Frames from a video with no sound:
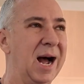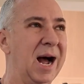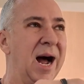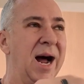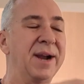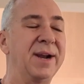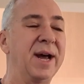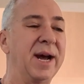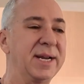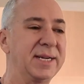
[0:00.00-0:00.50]

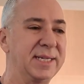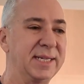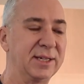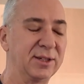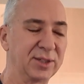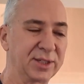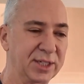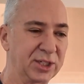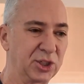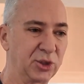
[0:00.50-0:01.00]
unideal
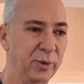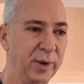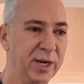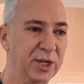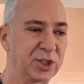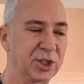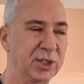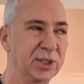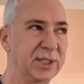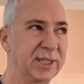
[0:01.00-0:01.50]

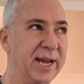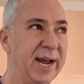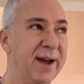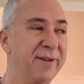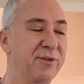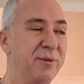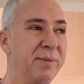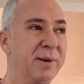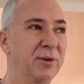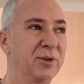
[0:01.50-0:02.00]
situations. They have
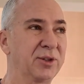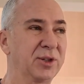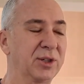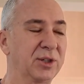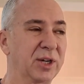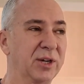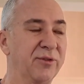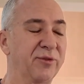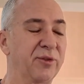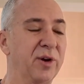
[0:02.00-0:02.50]
to be able to
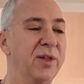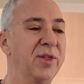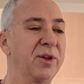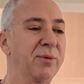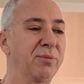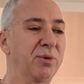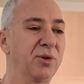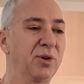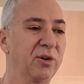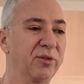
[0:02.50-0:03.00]
confront the
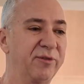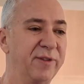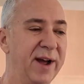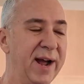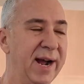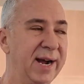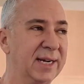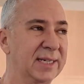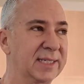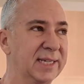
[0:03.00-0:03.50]
brutal
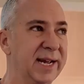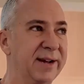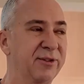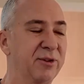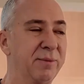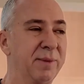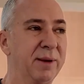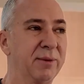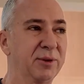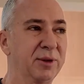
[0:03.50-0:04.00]
facts. They have to
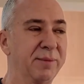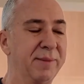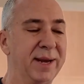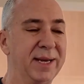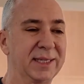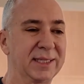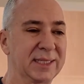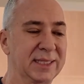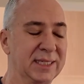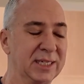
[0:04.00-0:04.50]
be able to make
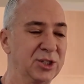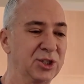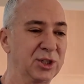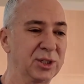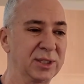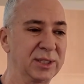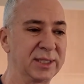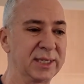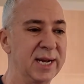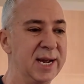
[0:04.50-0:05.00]

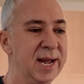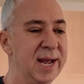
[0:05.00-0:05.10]
decisions